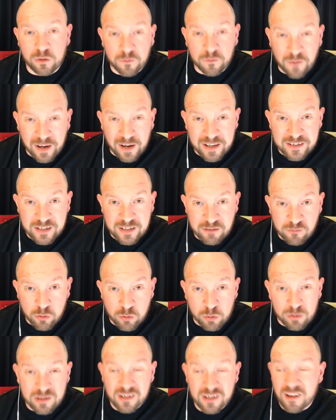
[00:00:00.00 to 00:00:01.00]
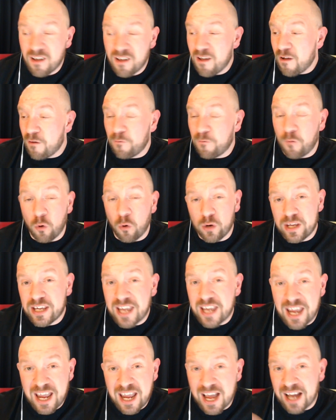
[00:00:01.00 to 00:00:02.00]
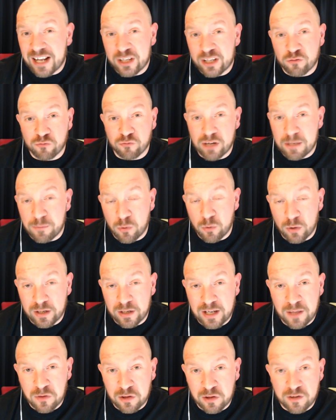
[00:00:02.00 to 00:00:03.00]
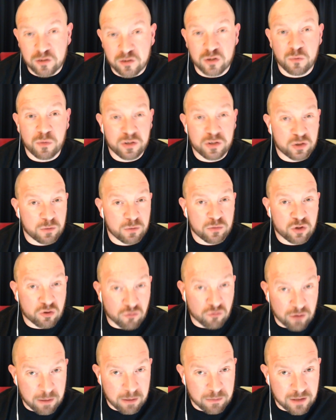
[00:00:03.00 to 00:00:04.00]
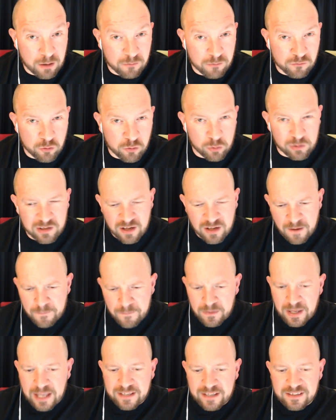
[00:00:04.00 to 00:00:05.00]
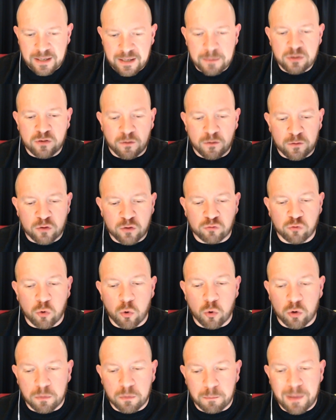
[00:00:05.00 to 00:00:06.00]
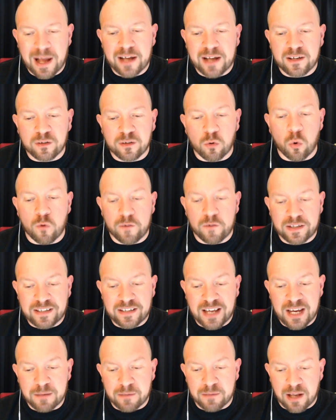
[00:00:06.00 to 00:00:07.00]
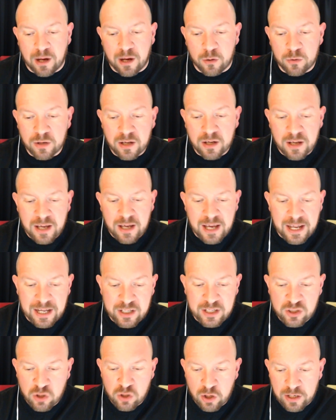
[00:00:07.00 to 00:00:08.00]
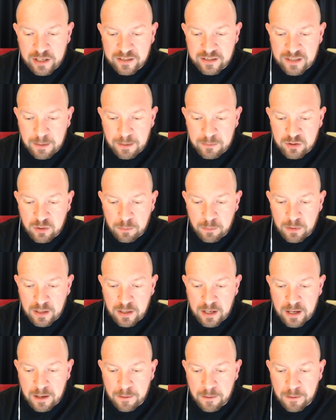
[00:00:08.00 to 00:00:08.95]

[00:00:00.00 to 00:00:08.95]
fantasy rules. 40k had its rebooted 8th edition with some streamed down rules. It seems to have grown back over time now, and it certainly seems to be